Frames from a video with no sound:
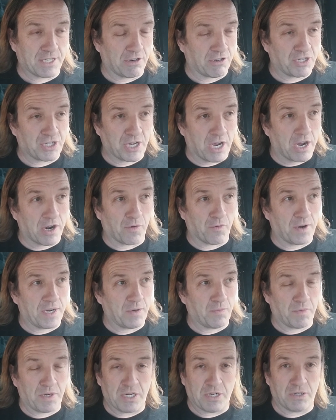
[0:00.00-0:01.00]
that are
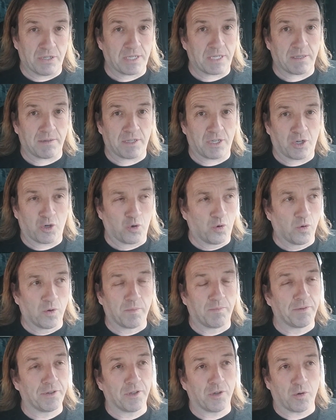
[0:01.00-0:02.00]
soldering, we use Cool
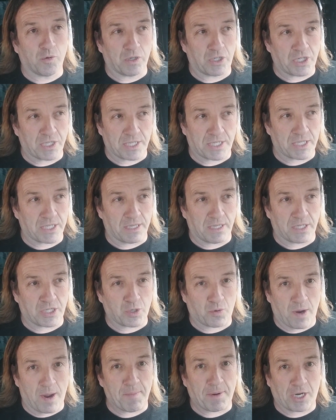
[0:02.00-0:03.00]
Blue, which is a
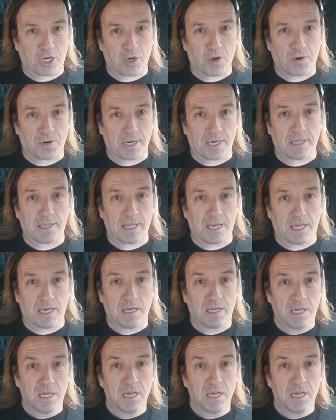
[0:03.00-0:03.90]
ceramic coating that